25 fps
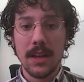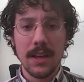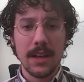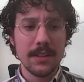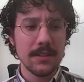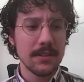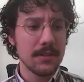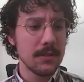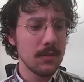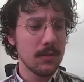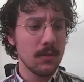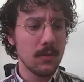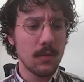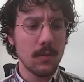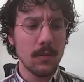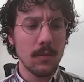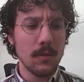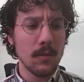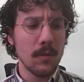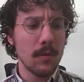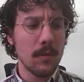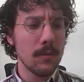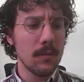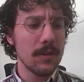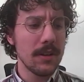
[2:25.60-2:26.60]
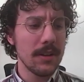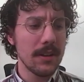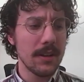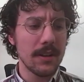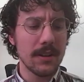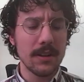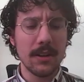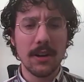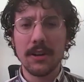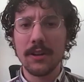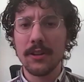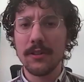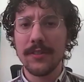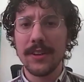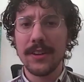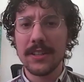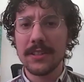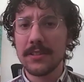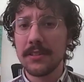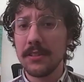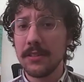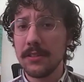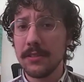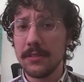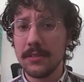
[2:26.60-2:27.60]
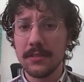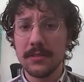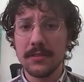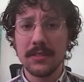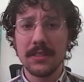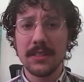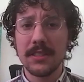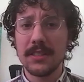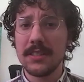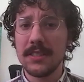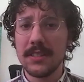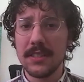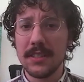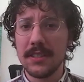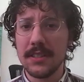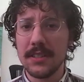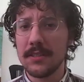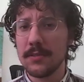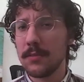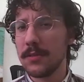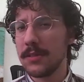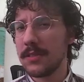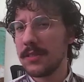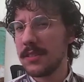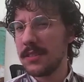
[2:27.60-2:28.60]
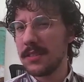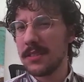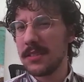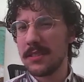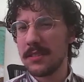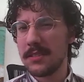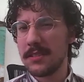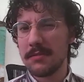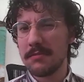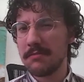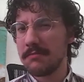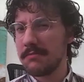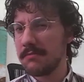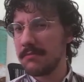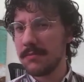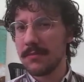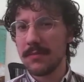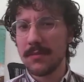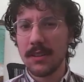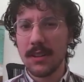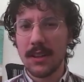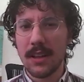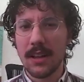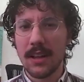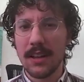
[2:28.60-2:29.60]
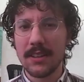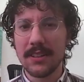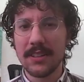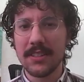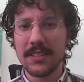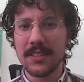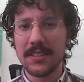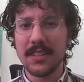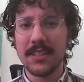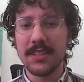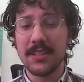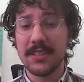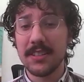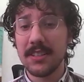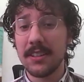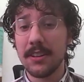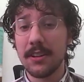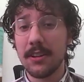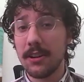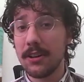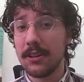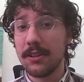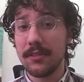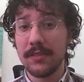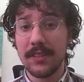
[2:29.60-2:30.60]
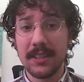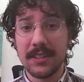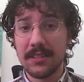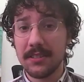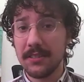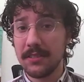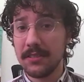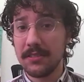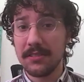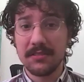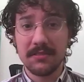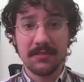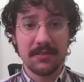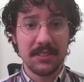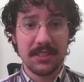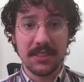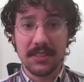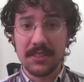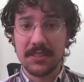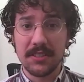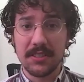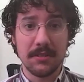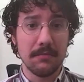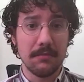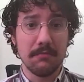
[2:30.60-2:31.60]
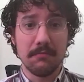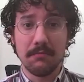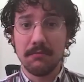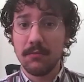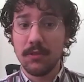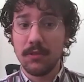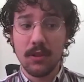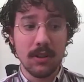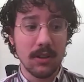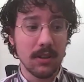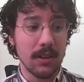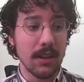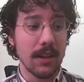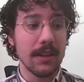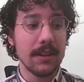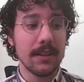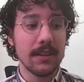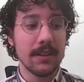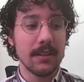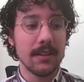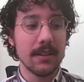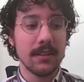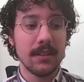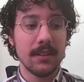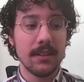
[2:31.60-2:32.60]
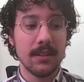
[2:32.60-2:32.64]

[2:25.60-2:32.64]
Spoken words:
And so what would a cardiovascular disease, what does a disease in the cardiovascular system look like?